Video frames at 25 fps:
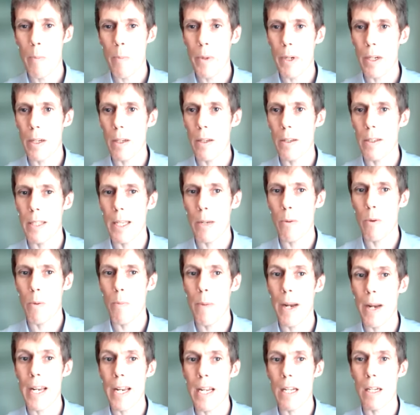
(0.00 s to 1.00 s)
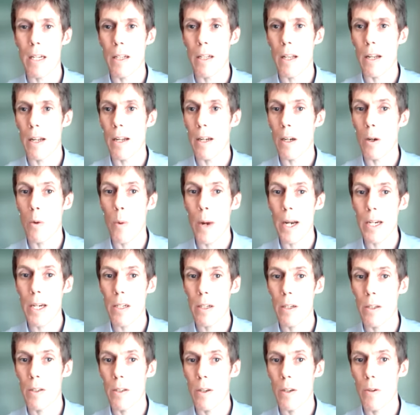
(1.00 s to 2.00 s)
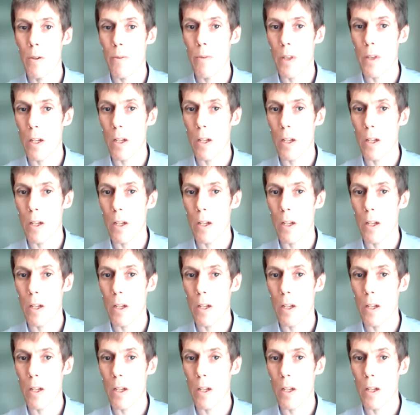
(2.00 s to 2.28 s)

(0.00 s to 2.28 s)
because there were many questions over